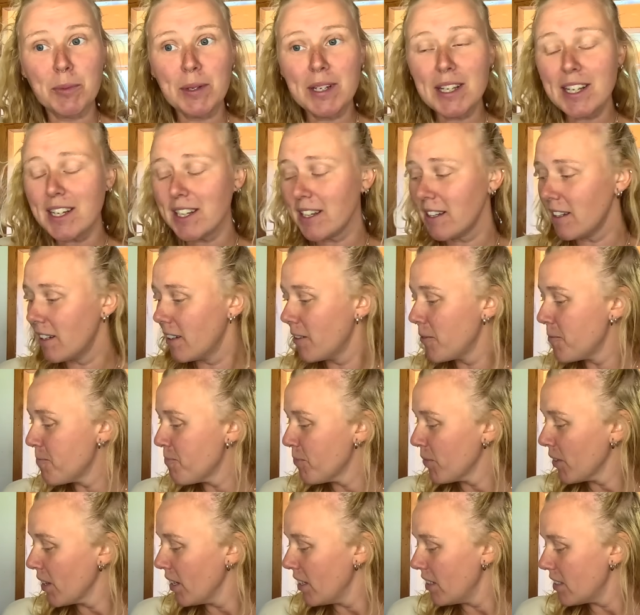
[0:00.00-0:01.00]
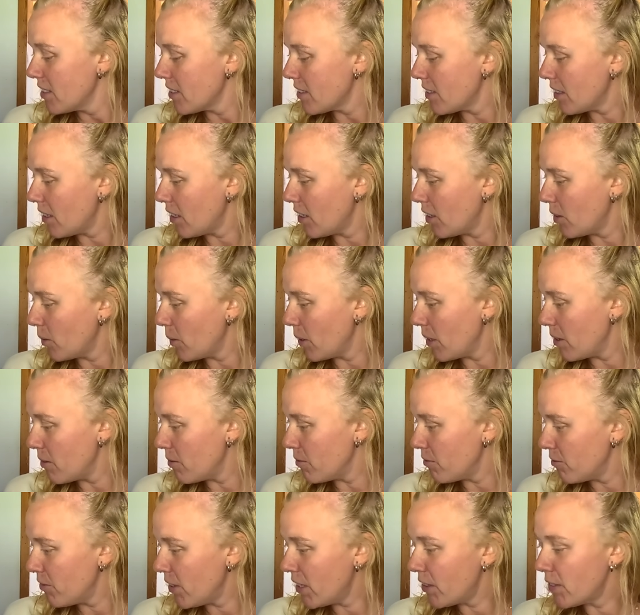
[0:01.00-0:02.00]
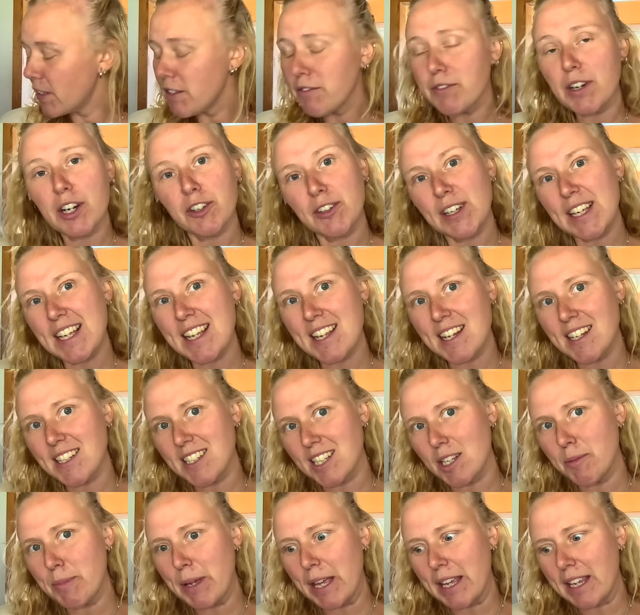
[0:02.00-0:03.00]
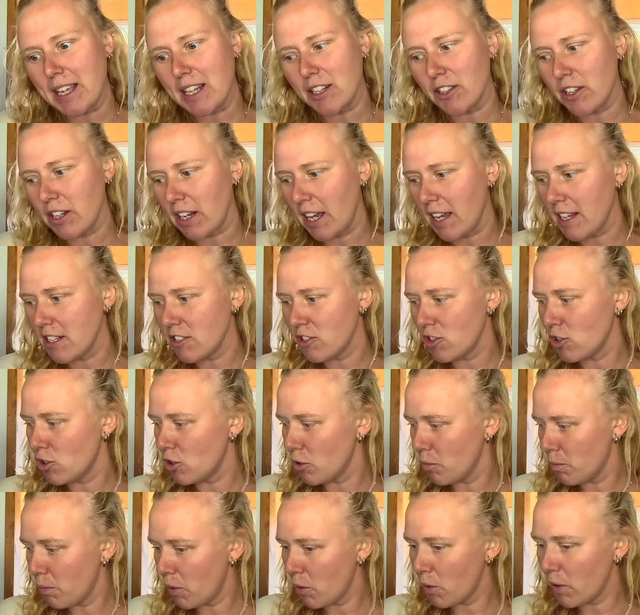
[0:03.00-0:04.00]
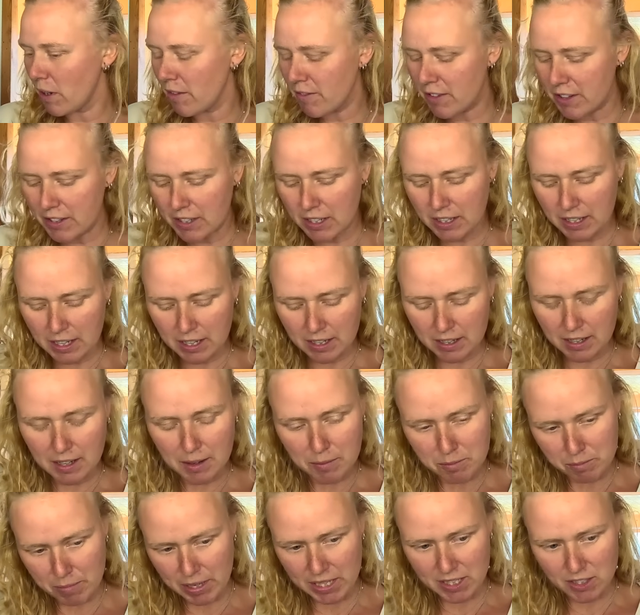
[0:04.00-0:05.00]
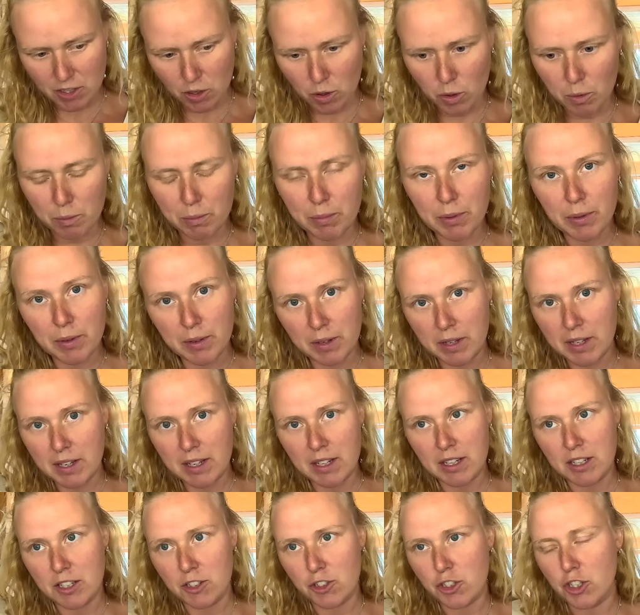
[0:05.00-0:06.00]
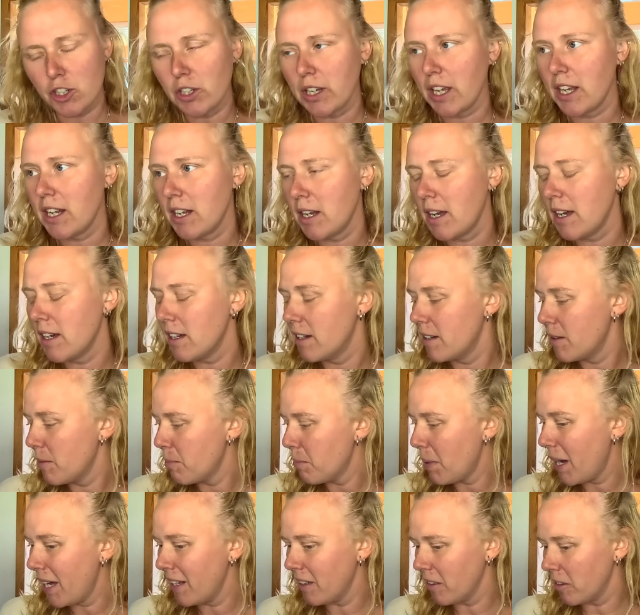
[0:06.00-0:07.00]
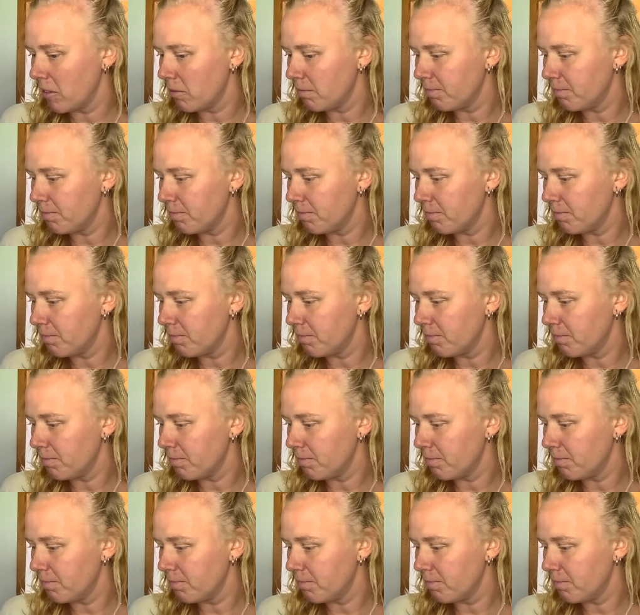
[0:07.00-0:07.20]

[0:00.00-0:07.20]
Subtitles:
we needed. So very, very easy baking today. It's just to pour everything in, mix it up, chuck it in a pan.